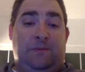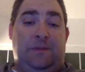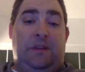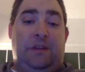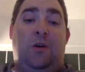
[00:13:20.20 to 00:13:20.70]

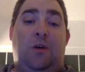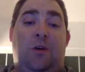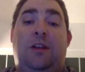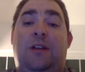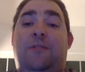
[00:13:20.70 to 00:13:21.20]
And
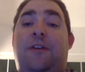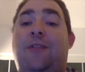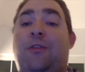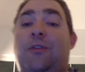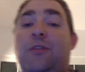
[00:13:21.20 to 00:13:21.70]
Walker allowed
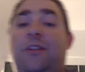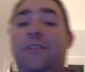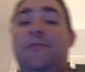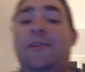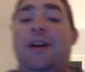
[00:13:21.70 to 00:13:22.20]
5 earned
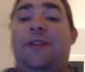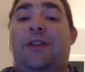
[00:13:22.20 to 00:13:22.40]
runs in 5